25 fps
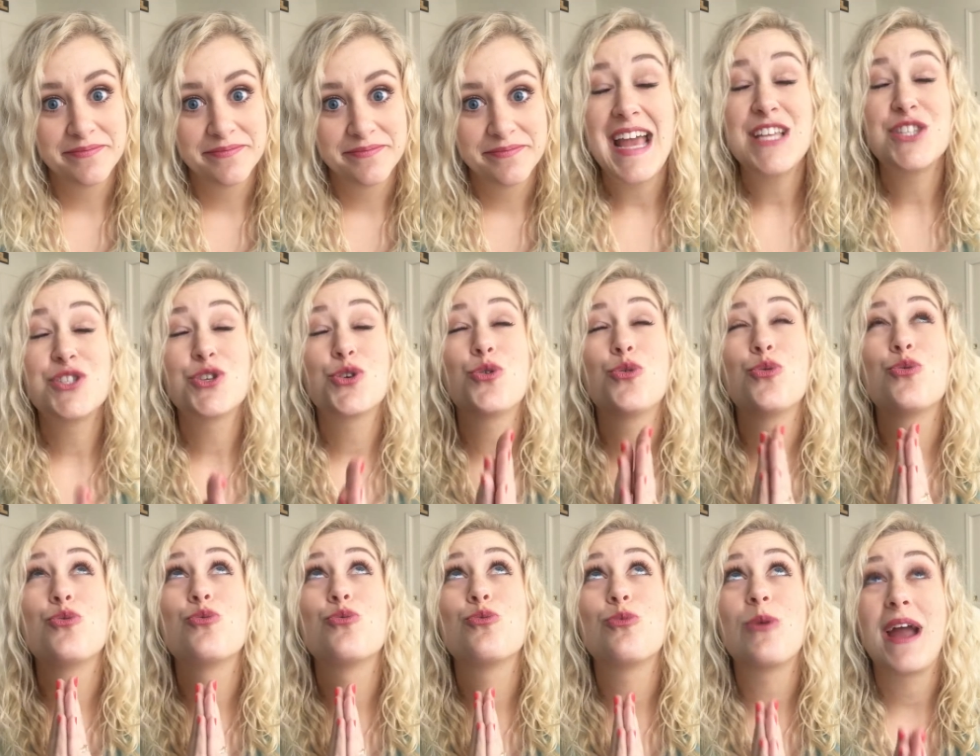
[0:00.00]
As
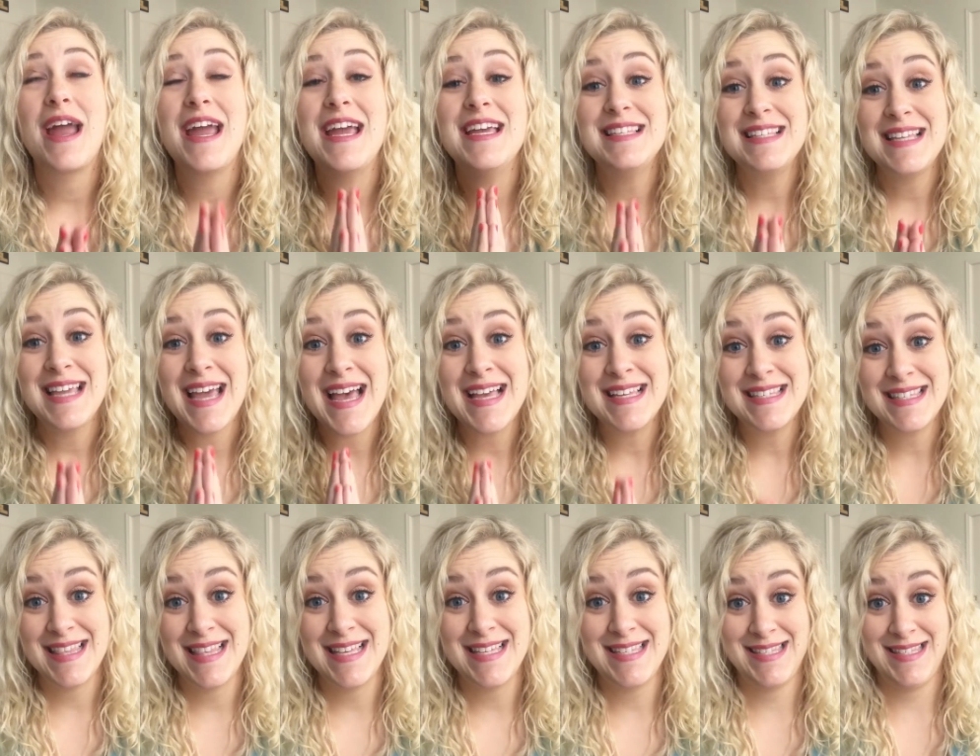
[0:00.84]
crazy as
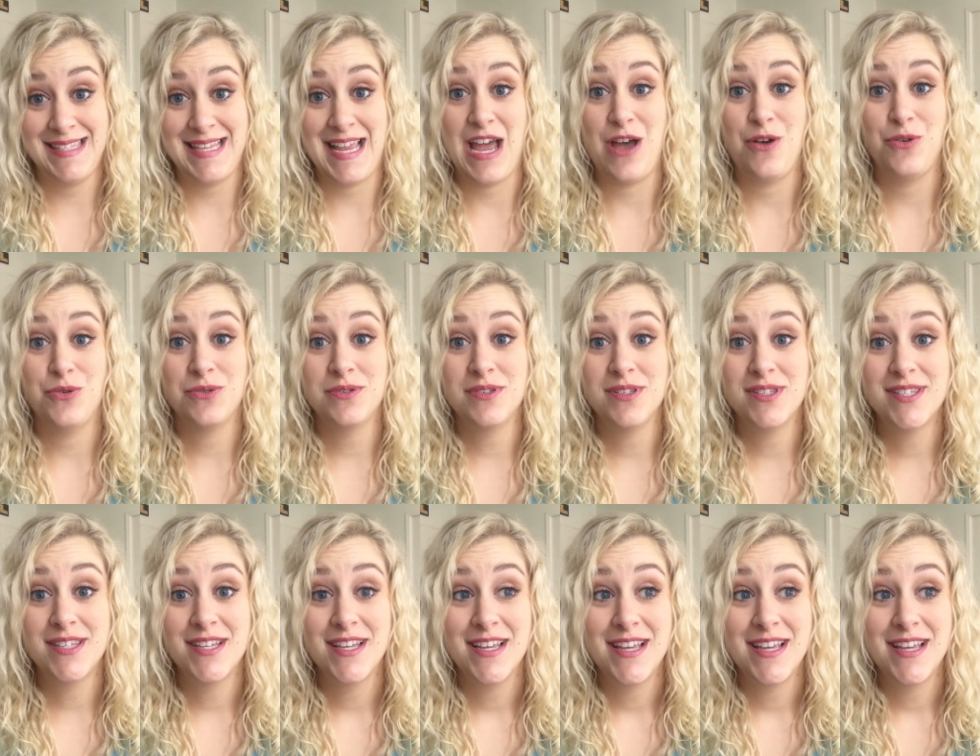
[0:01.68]
this sounds,